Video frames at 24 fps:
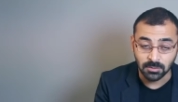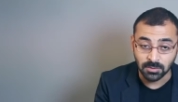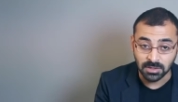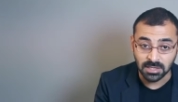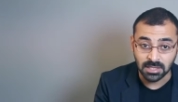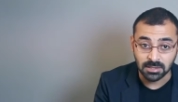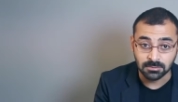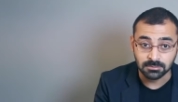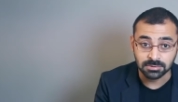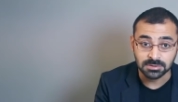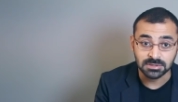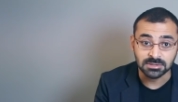so we
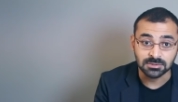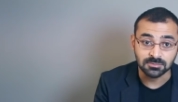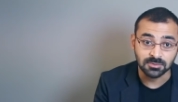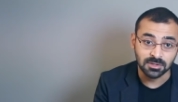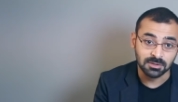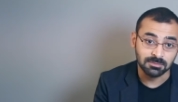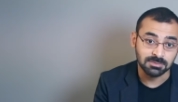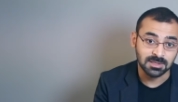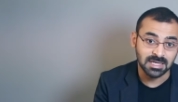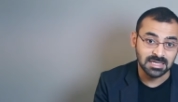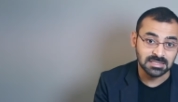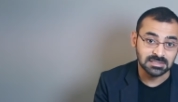can print
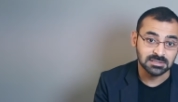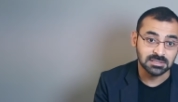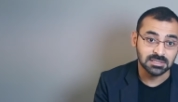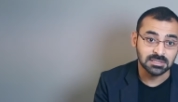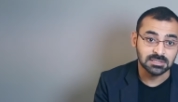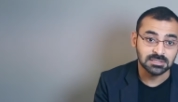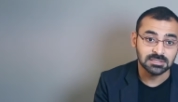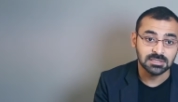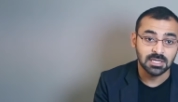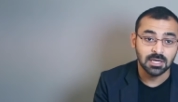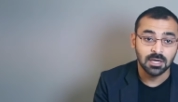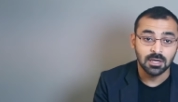with
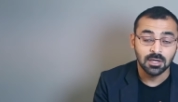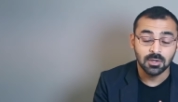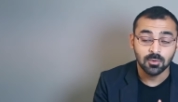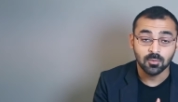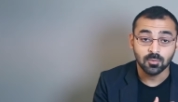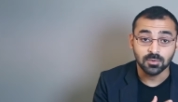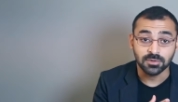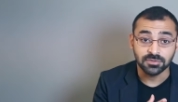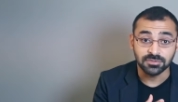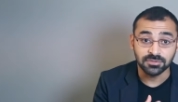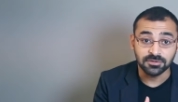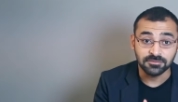plastics
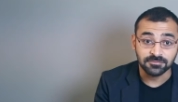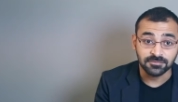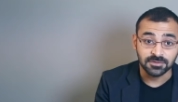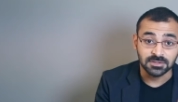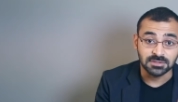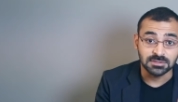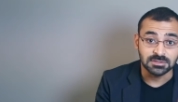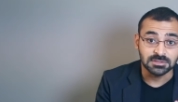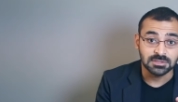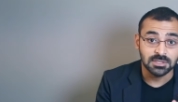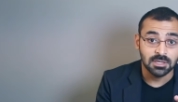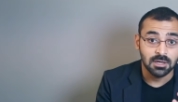with
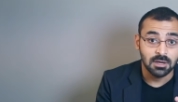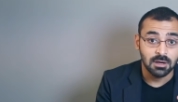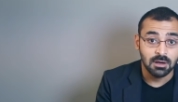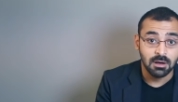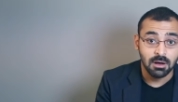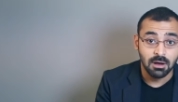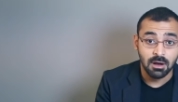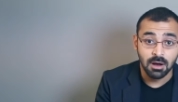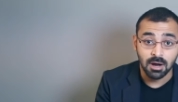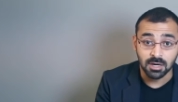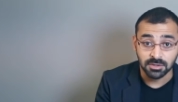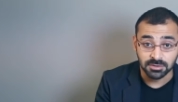different
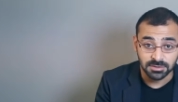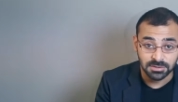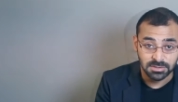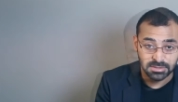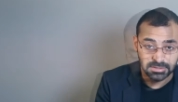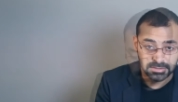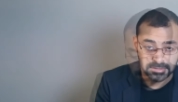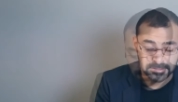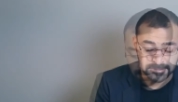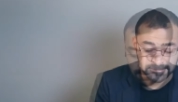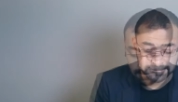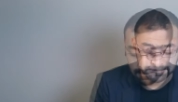
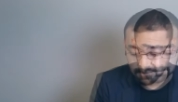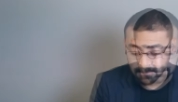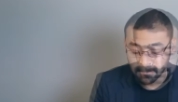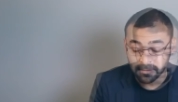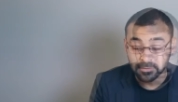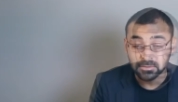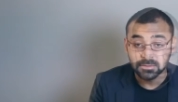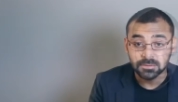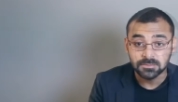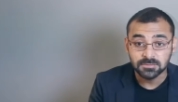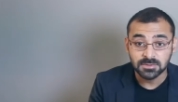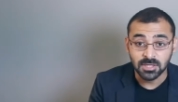hardness.
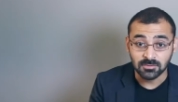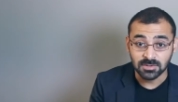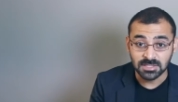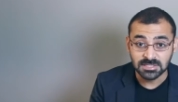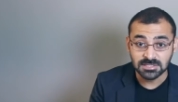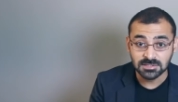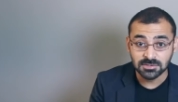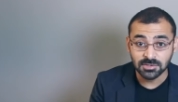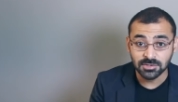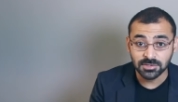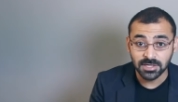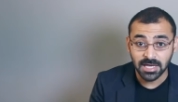Now
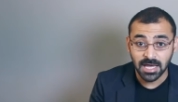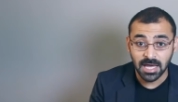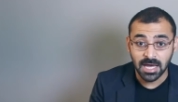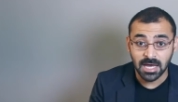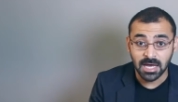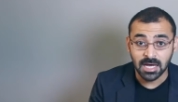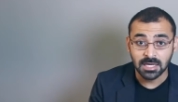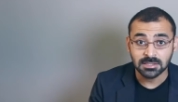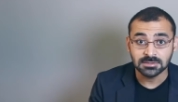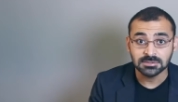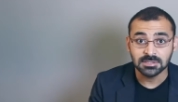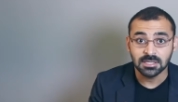let's look
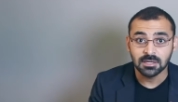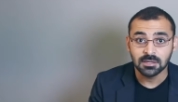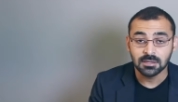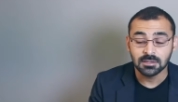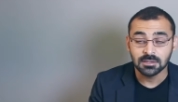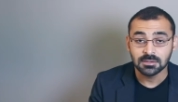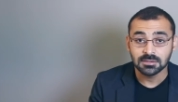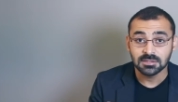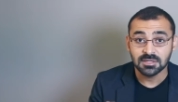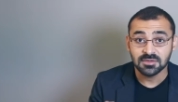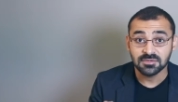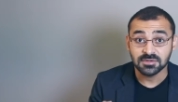at
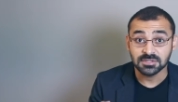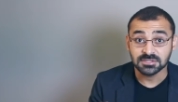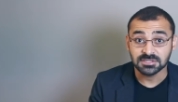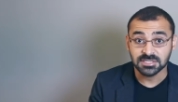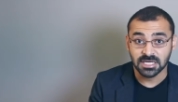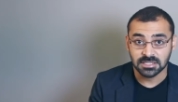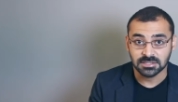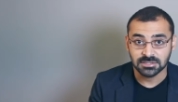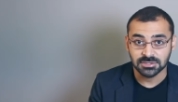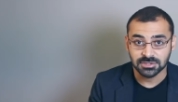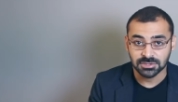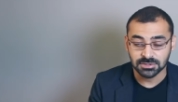the
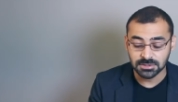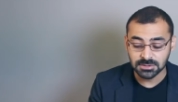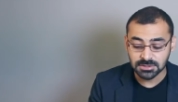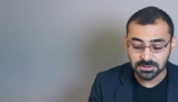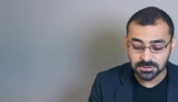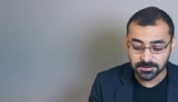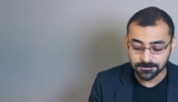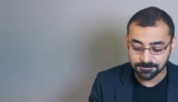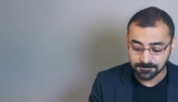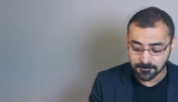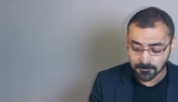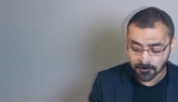
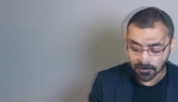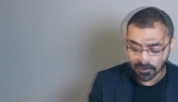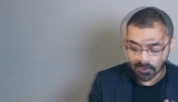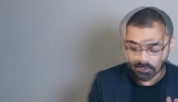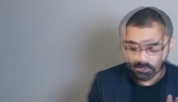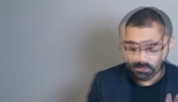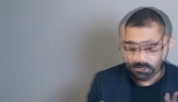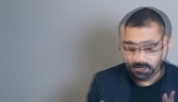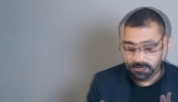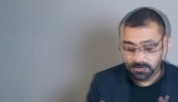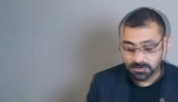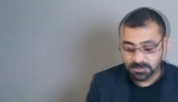textures.
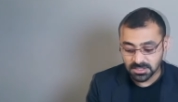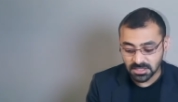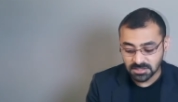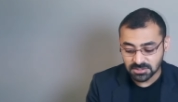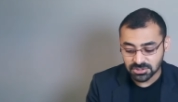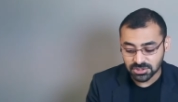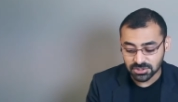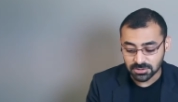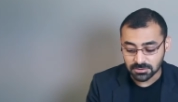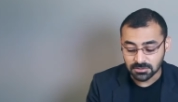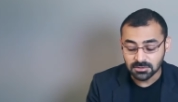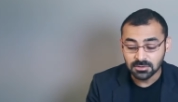The
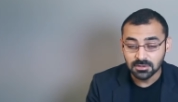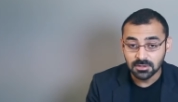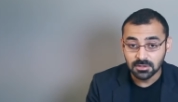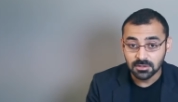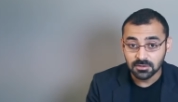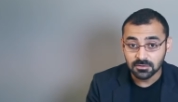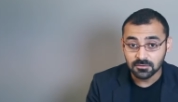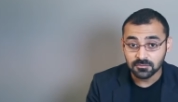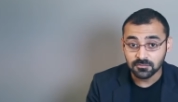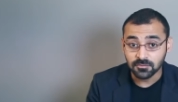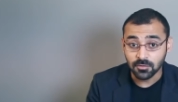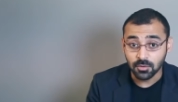texture
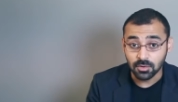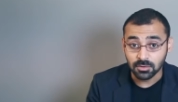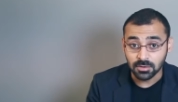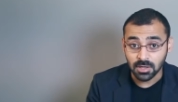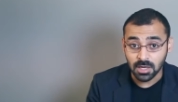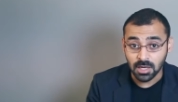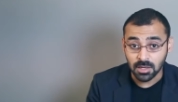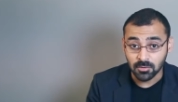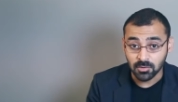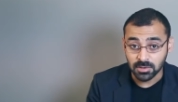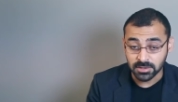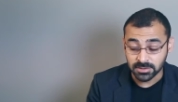for
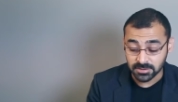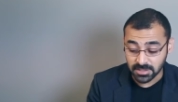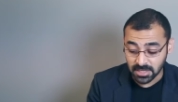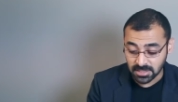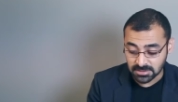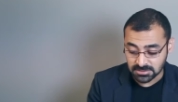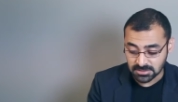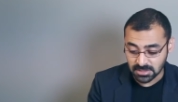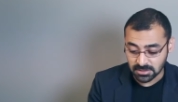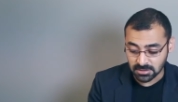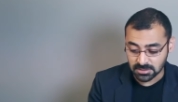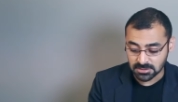our
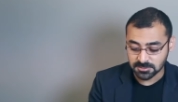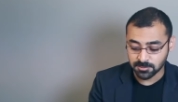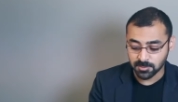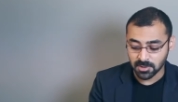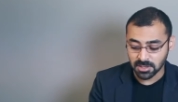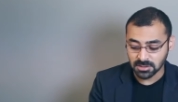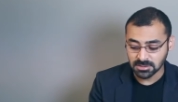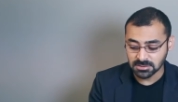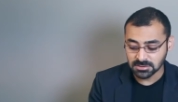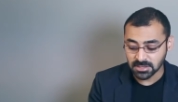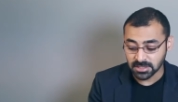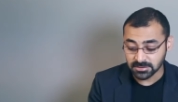S L S
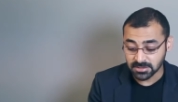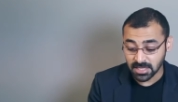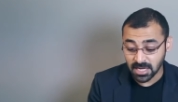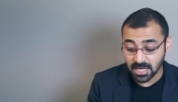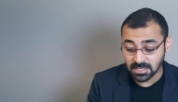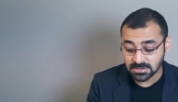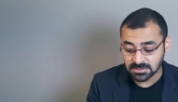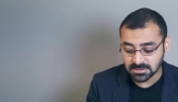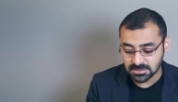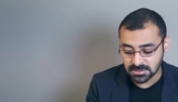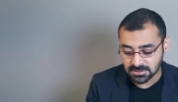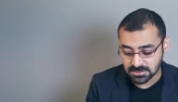part, and
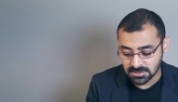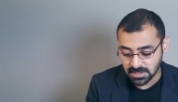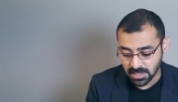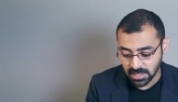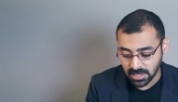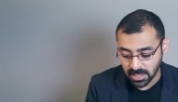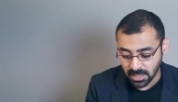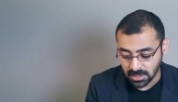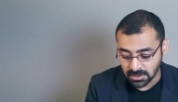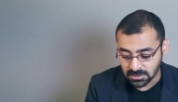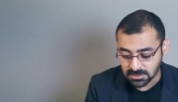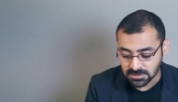as is the
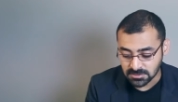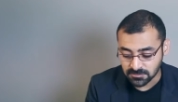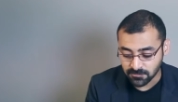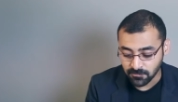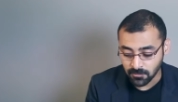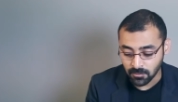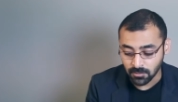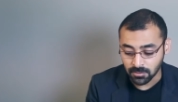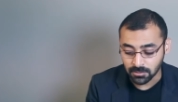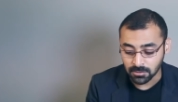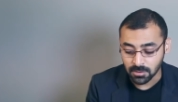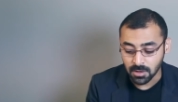case
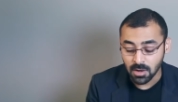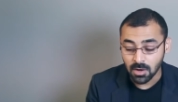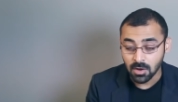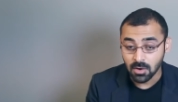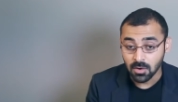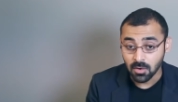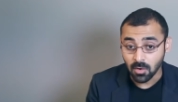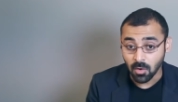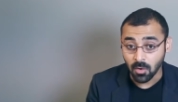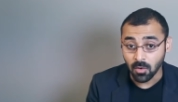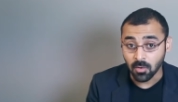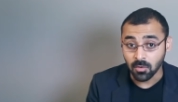for
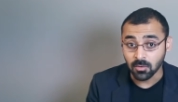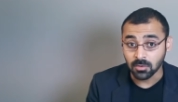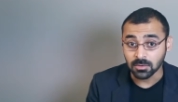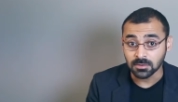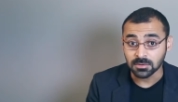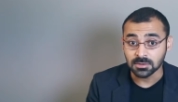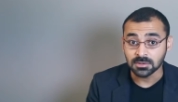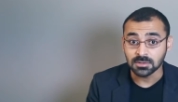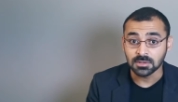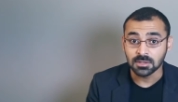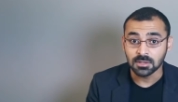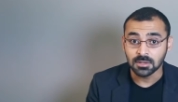
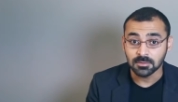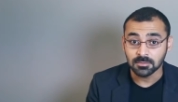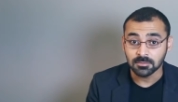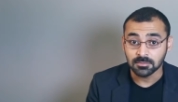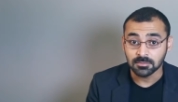all